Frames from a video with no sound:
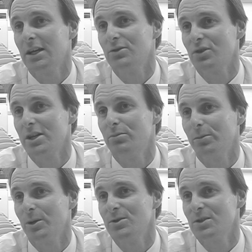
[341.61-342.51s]
trade
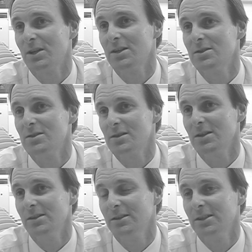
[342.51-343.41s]
promotion
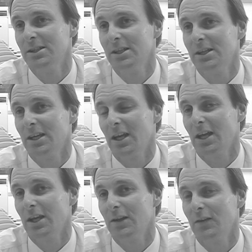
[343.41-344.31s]
agency,
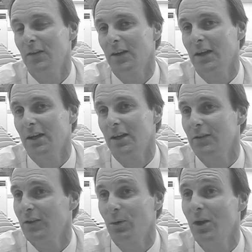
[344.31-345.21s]
and
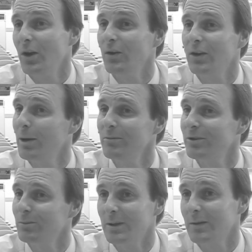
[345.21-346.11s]
so I don't come
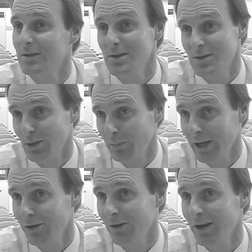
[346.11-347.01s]
from a teaching
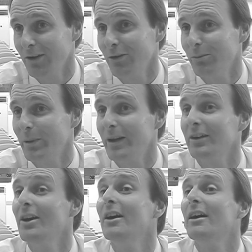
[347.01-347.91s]
background, but
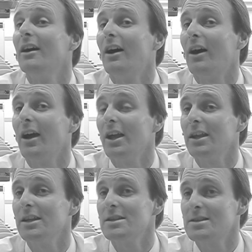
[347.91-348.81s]

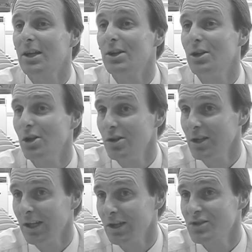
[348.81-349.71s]
I started
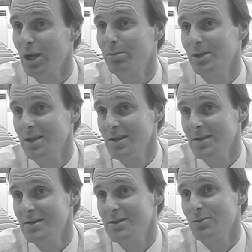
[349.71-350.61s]
learning
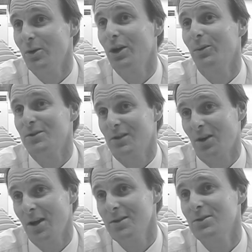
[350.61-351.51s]
Japanese when I was at
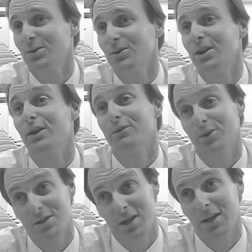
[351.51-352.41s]
high school, and I've
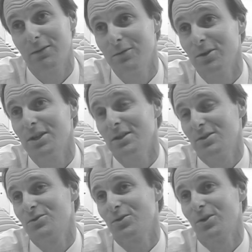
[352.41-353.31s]
always had a very
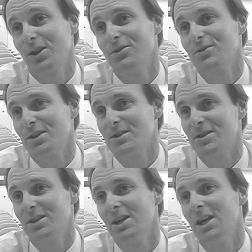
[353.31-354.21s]
strong
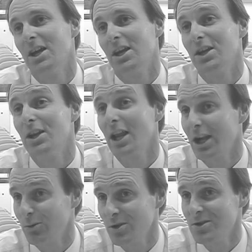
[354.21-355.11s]
interest in
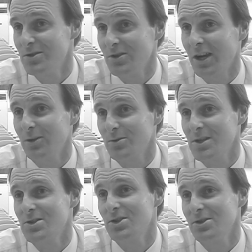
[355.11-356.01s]
language
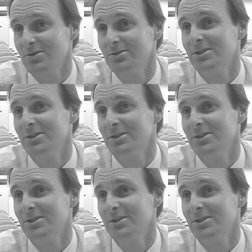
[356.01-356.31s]
acquisition,